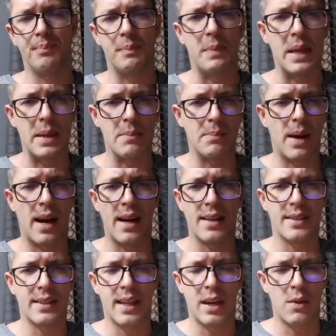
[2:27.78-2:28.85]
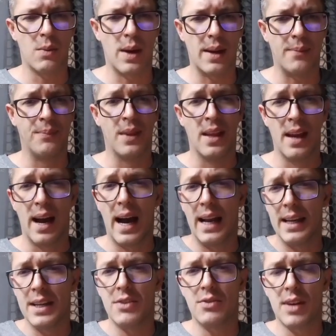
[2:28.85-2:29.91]
being biased in any way. I
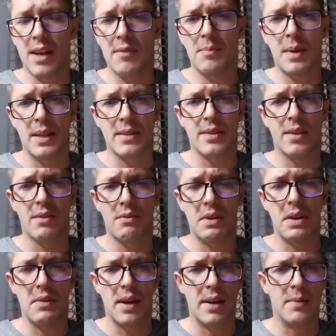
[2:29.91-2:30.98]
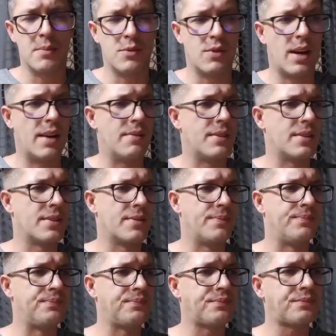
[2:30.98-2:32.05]
literally have picked 3 random drivers.
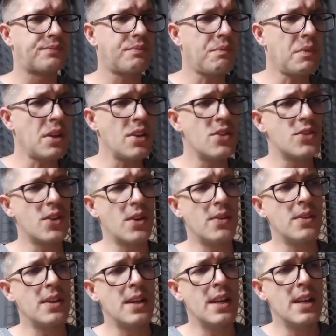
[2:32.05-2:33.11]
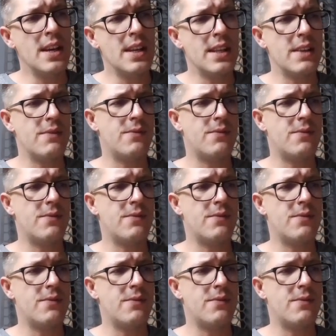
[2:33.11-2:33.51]
So the